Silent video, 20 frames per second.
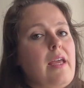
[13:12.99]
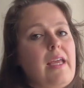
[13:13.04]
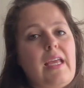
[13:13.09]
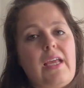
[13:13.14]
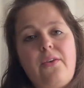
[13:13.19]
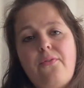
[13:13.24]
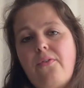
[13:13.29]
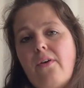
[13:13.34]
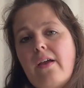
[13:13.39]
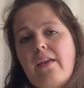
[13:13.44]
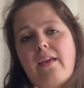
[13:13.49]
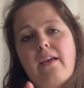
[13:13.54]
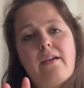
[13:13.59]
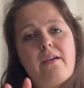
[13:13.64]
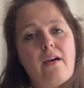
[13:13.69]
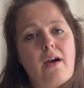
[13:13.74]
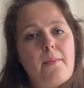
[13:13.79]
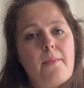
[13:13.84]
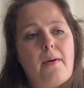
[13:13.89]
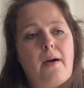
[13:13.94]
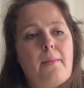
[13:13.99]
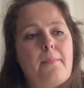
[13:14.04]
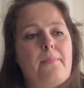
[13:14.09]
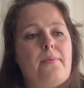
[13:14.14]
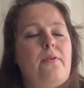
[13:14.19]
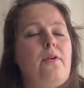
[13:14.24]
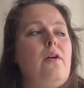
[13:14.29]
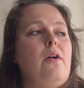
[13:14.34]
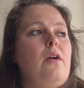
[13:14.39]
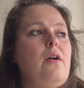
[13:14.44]
If I can come up
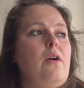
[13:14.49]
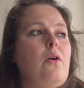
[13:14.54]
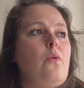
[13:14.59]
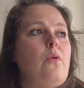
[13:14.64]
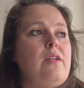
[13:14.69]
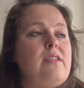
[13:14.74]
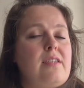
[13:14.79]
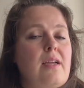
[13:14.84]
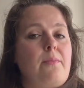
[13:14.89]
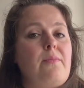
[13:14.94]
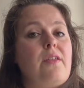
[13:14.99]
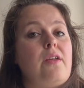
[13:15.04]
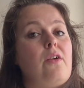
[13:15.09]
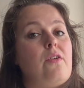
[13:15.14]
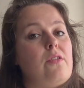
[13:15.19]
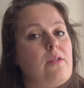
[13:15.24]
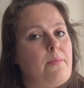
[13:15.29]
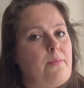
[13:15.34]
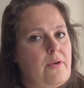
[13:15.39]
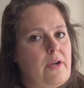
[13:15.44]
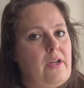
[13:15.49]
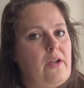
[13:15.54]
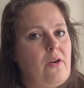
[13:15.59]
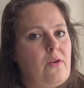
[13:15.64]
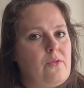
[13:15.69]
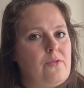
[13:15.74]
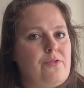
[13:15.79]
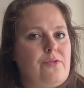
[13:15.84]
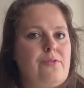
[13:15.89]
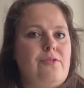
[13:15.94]
with something on the
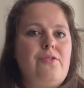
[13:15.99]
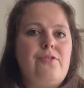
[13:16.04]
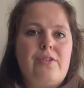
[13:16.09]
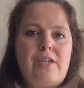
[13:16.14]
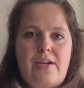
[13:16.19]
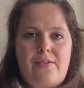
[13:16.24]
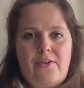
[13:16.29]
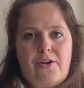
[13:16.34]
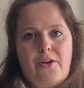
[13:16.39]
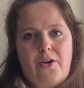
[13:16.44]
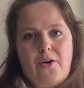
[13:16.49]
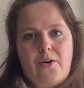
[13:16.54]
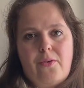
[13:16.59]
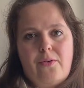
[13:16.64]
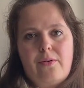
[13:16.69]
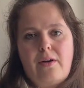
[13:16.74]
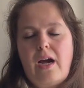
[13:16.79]
pre-owned, you never know.